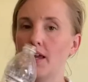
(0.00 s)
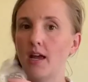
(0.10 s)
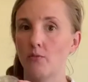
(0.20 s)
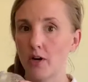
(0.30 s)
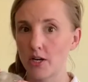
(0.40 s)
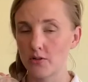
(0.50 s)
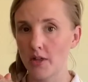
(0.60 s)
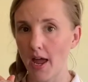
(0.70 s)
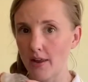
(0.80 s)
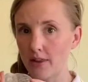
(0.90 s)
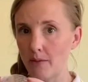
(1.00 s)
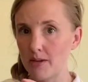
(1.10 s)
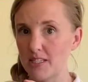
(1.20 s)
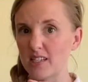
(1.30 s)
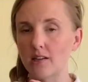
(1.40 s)
And when I do that, that
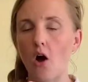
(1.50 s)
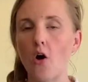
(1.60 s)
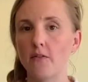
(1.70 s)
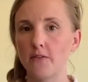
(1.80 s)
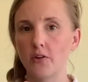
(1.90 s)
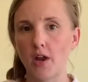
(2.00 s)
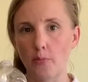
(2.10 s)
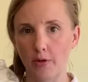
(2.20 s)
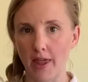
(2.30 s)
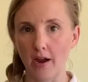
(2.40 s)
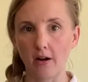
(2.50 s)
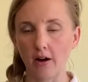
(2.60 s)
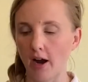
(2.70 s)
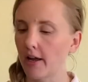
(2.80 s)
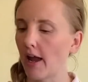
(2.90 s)
means it's all filled up with air
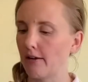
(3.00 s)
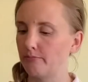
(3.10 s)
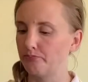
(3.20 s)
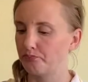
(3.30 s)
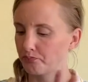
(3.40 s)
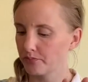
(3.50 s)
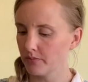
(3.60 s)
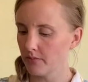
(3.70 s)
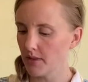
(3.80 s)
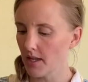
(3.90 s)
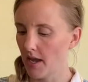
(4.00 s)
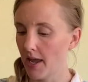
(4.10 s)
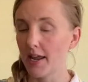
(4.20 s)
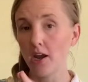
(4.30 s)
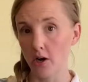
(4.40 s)
again.
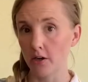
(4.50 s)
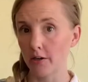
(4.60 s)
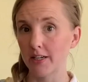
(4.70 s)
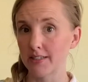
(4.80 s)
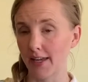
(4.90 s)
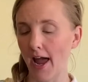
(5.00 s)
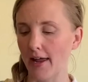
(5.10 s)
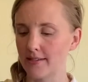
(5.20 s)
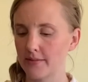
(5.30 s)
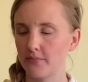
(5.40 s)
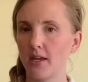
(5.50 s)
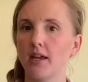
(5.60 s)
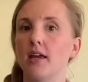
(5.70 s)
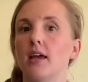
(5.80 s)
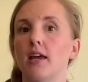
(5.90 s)
And air is a gas.
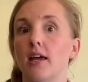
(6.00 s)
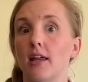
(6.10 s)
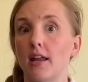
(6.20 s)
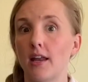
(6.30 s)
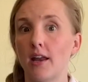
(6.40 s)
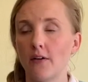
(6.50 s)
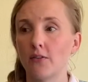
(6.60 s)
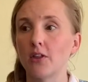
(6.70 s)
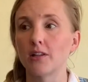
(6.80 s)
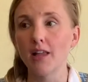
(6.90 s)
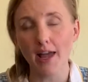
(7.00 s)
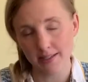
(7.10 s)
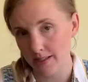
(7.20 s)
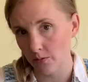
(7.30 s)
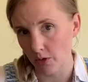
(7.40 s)
Now for the
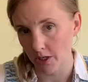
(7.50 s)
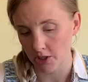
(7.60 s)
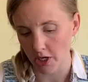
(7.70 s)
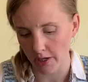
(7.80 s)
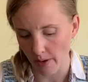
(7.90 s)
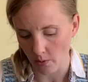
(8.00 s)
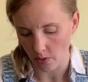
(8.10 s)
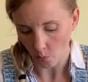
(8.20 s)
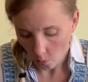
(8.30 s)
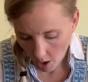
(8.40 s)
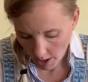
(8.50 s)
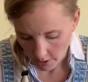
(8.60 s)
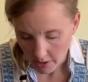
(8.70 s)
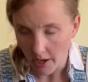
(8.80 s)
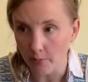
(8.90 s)
last thing we're going to talk about with
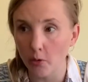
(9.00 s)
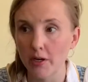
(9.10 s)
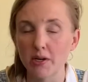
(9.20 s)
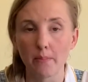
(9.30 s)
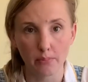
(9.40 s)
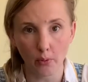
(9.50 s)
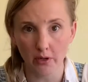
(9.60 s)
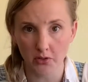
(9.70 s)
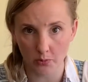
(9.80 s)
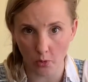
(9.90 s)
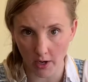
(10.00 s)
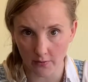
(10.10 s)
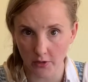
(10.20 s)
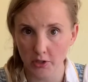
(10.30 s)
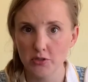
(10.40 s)
water, I'm going to boil some water
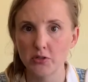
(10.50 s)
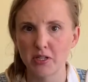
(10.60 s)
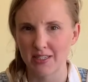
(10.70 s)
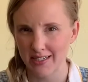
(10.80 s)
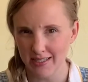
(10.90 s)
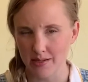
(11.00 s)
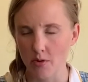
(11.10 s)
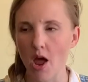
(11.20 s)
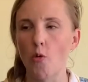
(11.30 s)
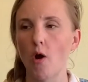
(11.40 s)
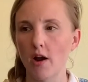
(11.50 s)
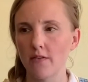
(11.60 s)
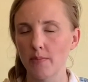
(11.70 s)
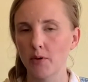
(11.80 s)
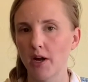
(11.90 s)
for you so you can see some of that water
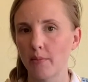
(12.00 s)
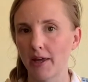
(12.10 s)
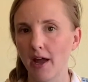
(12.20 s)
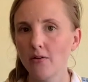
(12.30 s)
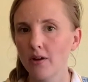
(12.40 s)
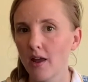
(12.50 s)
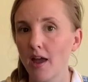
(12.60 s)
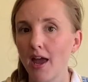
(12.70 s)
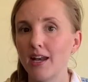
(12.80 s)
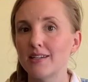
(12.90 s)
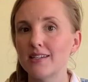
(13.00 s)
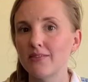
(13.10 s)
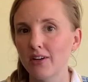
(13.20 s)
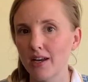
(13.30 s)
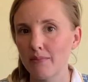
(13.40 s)
vapor coming out. And it's
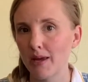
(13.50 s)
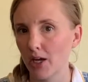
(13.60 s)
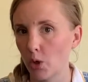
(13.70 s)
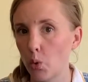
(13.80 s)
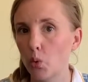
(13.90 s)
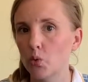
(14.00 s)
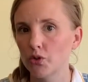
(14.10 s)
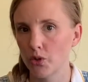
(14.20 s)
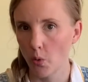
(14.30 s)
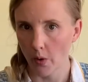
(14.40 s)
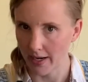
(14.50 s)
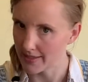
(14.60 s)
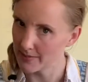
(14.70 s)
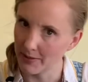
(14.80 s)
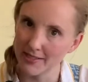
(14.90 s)
even going to make a cool
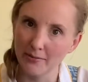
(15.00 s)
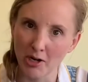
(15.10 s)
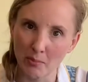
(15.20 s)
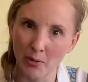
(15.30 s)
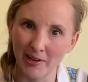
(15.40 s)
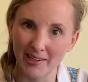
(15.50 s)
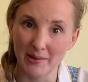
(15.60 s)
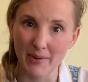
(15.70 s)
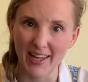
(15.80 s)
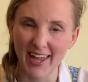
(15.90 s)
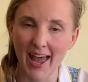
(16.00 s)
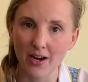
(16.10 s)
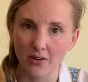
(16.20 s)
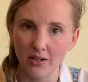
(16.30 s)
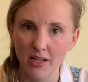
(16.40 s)
noise because I'm going to boil it in my
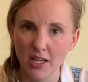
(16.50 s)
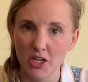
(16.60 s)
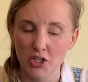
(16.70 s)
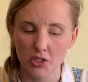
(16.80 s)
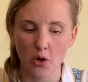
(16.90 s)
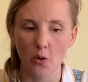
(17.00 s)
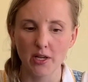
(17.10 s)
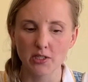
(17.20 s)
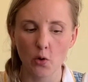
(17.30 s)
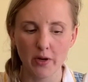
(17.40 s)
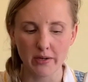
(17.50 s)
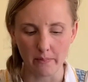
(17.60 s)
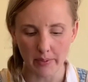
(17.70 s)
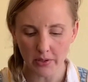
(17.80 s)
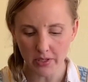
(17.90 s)
kettle. So it's going to
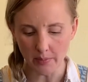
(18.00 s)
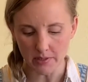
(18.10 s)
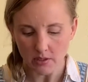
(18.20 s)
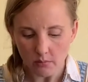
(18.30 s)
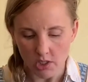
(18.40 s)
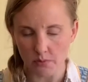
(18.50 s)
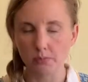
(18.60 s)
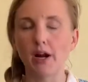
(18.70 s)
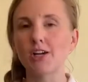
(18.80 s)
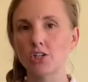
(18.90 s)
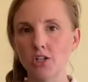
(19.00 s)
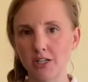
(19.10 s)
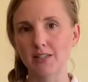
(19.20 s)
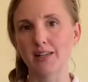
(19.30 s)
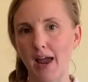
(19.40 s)
build up so much pressure
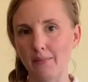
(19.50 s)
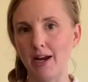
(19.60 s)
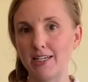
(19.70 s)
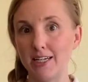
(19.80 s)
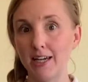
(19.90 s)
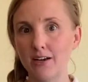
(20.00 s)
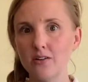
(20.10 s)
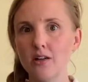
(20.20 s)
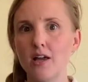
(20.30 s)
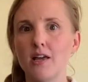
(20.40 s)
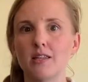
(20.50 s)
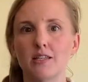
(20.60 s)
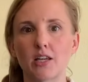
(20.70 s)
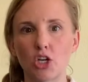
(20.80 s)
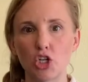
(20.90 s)
inside my tea kettle that
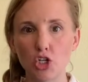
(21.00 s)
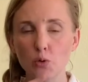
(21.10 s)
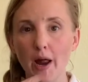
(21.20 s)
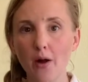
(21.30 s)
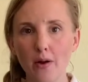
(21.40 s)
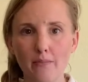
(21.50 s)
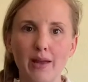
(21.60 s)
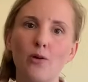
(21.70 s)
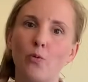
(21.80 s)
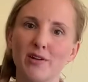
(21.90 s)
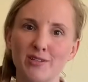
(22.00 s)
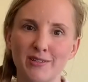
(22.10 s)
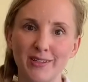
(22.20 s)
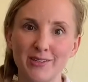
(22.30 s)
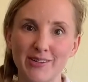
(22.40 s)
it's going to shoot out and make a
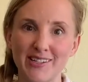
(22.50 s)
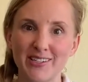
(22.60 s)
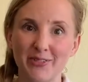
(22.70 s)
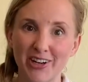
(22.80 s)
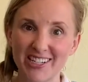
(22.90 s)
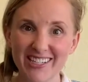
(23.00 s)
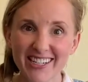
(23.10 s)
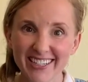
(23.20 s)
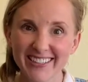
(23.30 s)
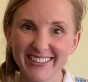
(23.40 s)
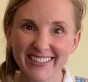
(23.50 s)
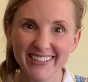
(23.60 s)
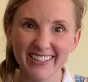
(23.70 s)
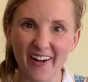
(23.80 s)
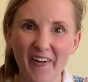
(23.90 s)
whistling noise. You want to see?
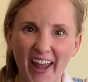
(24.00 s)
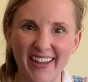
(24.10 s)
Okay.